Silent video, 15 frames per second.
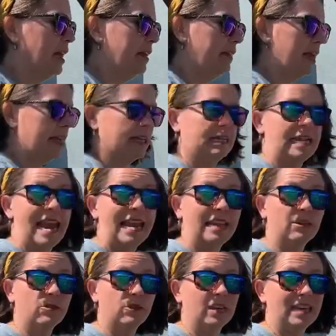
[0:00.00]
they can
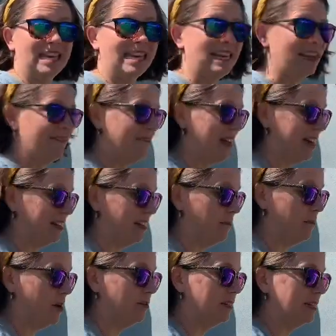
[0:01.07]
handle the heat. In fact,
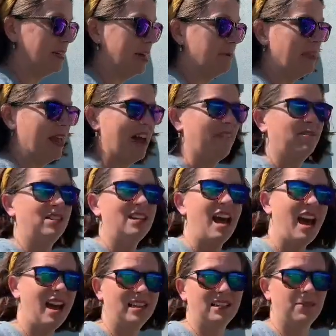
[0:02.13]
most of the time they have
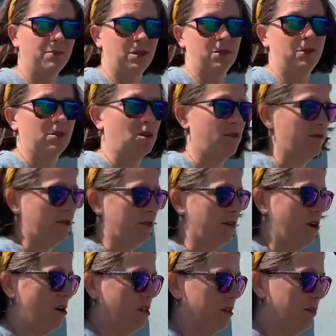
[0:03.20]
tons of blooms
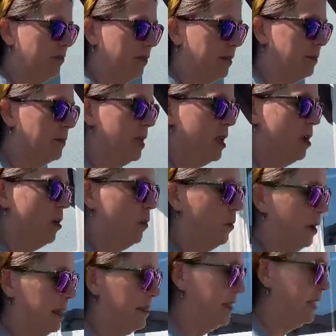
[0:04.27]
all over them in the